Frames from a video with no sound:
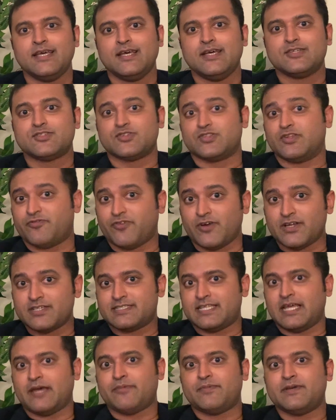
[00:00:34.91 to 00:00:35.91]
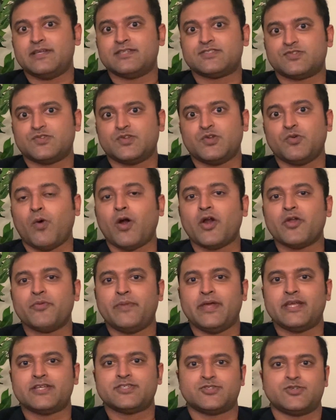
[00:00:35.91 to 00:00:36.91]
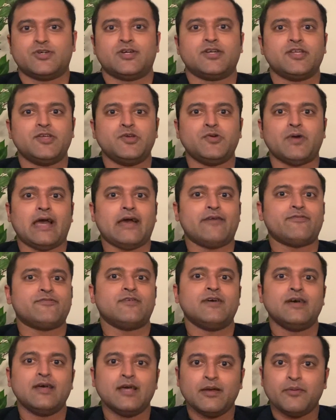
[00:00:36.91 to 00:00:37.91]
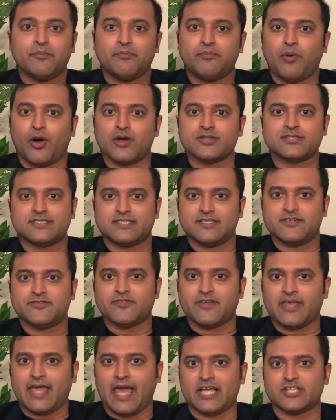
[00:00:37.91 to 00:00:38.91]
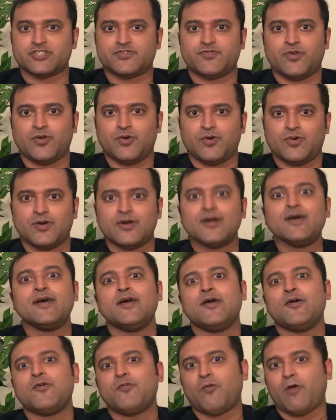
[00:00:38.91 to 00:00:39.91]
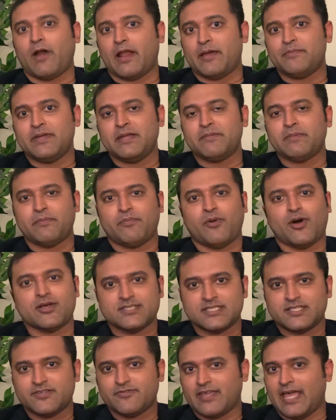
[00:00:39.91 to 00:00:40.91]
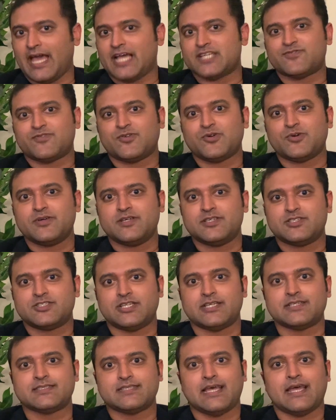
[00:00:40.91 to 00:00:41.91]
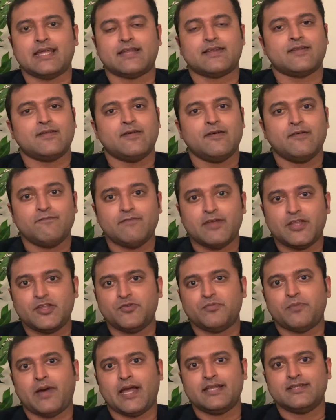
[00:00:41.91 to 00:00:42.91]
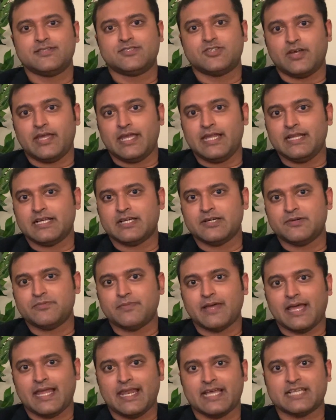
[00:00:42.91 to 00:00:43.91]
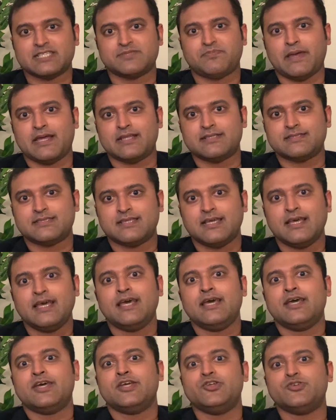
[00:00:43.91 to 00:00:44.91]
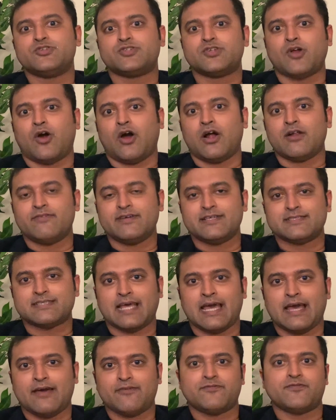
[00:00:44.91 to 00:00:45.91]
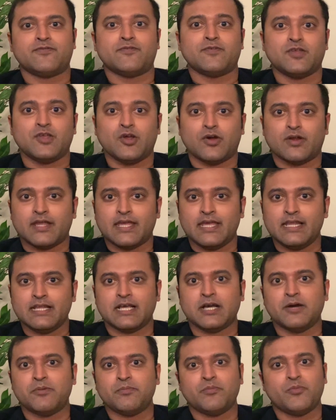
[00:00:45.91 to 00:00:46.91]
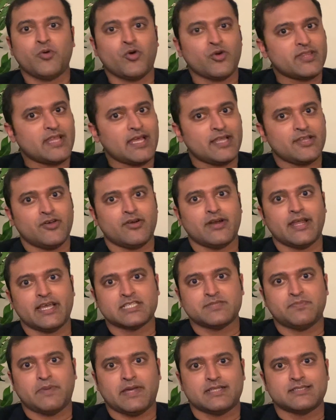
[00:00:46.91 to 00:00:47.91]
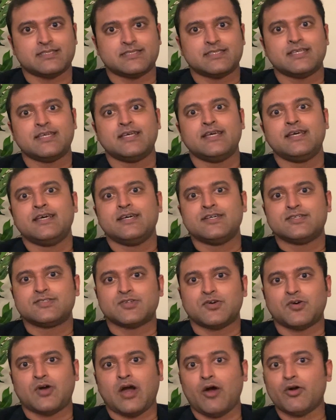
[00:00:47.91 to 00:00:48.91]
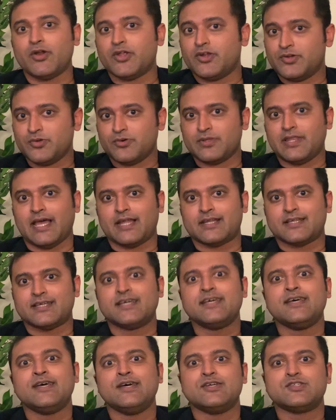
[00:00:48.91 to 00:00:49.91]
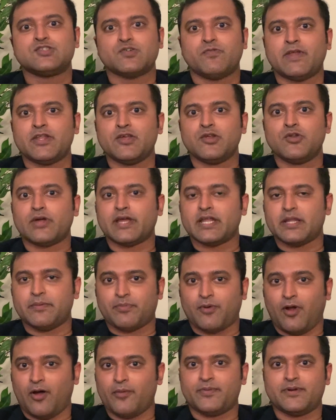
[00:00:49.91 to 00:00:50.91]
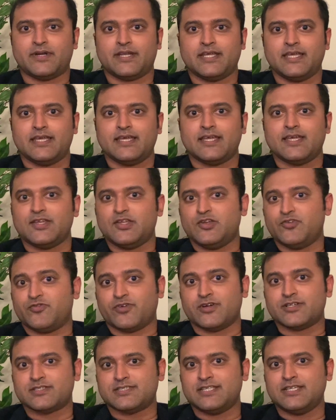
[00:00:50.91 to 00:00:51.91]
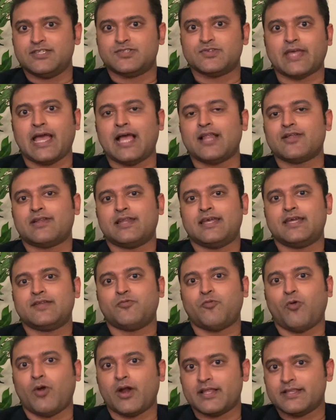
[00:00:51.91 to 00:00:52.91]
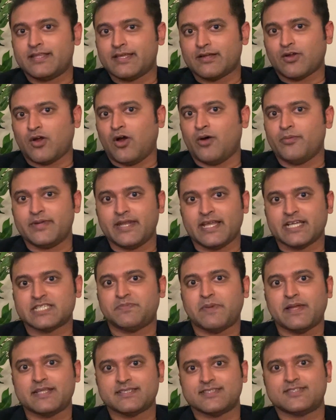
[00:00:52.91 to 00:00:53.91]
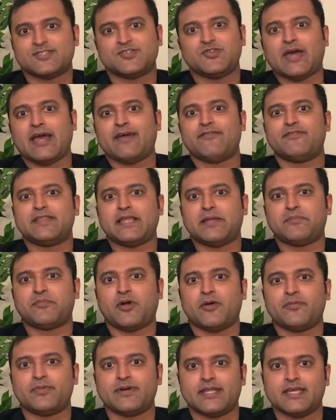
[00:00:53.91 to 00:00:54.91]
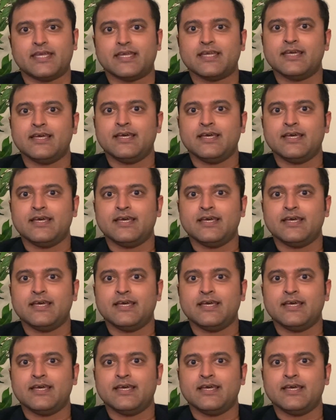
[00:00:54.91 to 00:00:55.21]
So the first step is you want to make sure you have positive cash flow. What I mean by positive cash flow is just that when you minus your income and expense, you should always have your income more than your expense. So how do you do that? So when you look at a property, you first need to calculate what are the common expenses you have with that property.